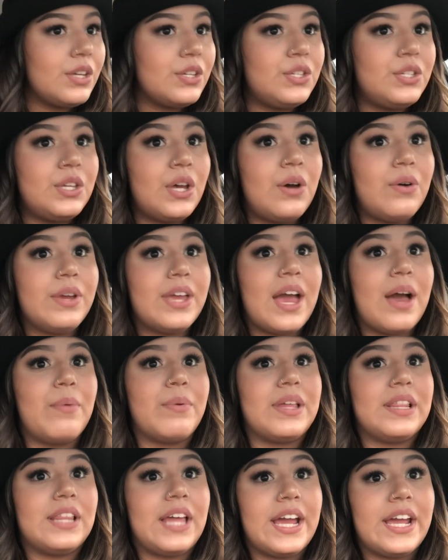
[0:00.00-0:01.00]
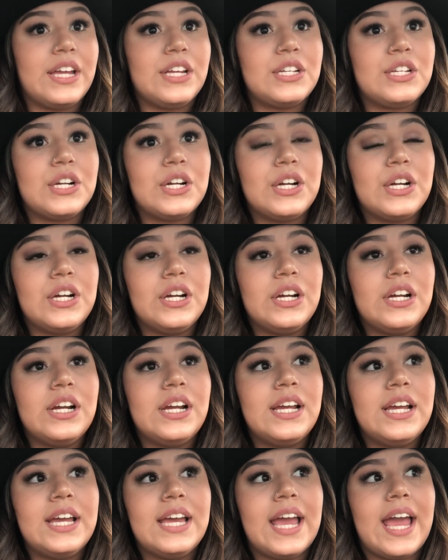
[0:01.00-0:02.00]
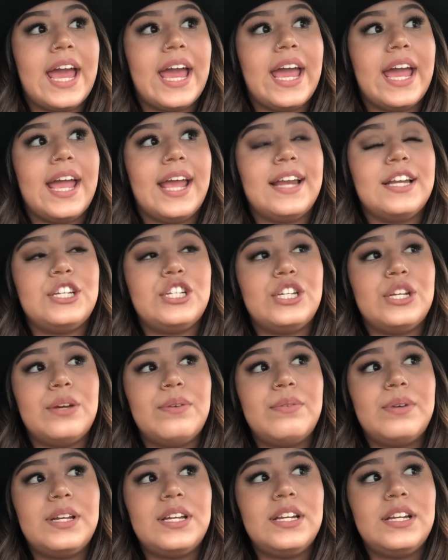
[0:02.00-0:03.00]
So yeah, we lightened her, and she